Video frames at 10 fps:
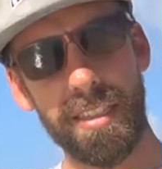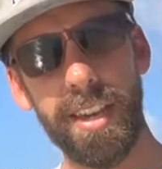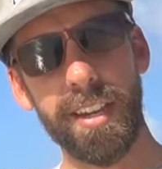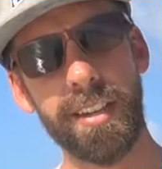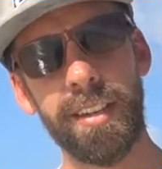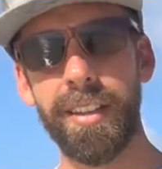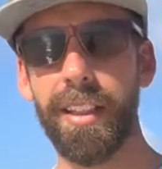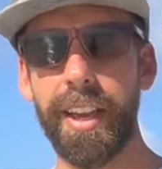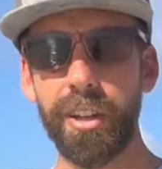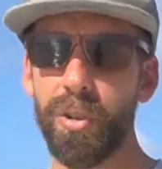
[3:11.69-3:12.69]
thick,
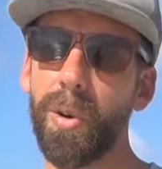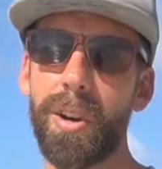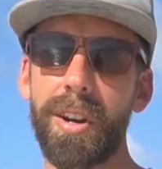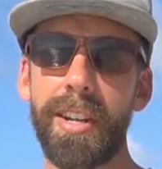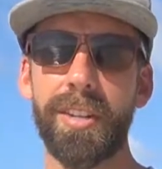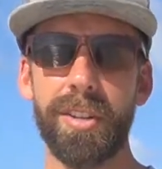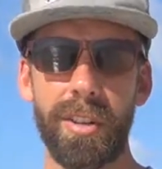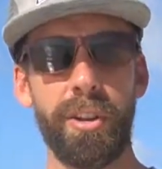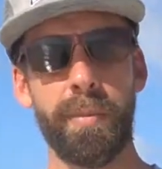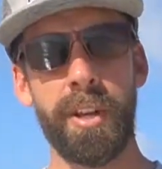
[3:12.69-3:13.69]
like 1/4-inch
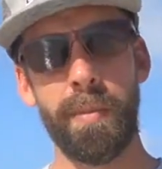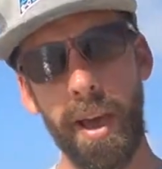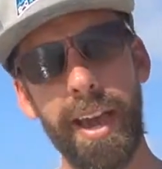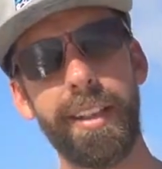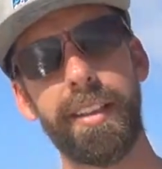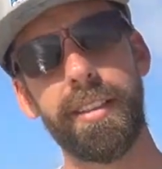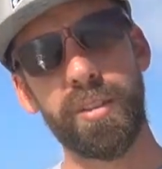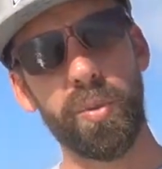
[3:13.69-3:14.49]
aluminum eyelet that's